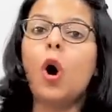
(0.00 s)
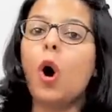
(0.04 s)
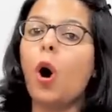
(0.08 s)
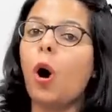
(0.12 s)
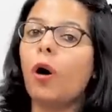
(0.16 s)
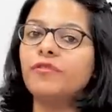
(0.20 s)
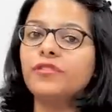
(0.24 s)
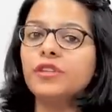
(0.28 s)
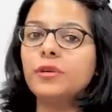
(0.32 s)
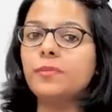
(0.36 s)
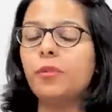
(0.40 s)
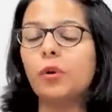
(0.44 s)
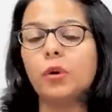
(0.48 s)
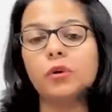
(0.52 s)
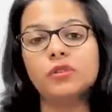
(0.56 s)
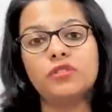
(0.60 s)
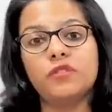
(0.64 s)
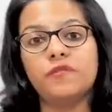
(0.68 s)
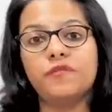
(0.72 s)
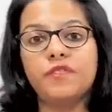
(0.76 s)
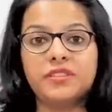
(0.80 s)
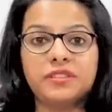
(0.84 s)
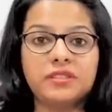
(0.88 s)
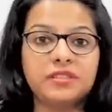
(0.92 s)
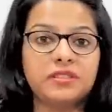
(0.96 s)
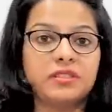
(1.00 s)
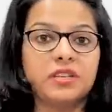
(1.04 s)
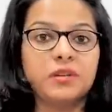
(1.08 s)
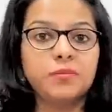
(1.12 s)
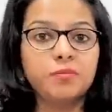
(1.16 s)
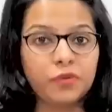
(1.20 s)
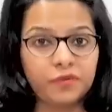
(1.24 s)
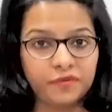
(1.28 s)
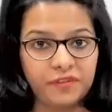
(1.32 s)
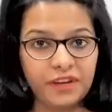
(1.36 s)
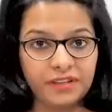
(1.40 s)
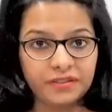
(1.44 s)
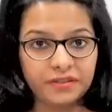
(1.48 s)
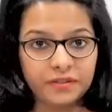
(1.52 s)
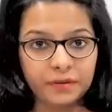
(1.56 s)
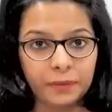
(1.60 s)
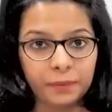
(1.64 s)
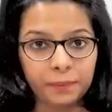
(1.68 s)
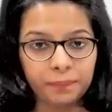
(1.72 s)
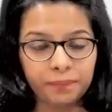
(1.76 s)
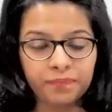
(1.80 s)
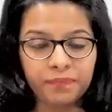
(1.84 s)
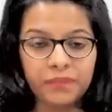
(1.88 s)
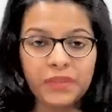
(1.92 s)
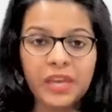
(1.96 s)
of the post of assistant
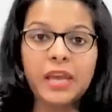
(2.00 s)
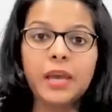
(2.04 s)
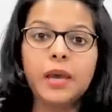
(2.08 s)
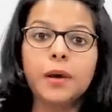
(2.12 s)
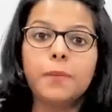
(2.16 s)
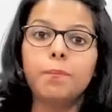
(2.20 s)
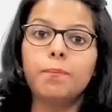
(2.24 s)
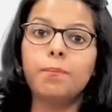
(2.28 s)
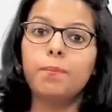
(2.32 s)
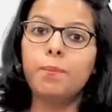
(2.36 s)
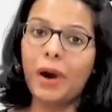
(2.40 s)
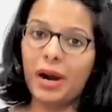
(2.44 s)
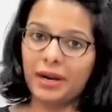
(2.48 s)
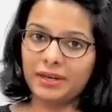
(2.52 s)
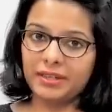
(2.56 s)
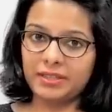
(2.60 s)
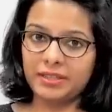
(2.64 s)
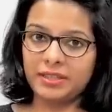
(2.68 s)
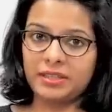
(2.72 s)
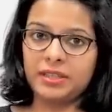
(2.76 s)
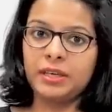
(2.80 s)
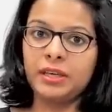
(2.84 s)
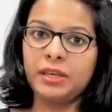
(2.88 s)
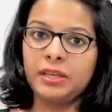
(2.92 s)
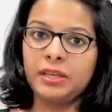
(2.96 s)
professor. But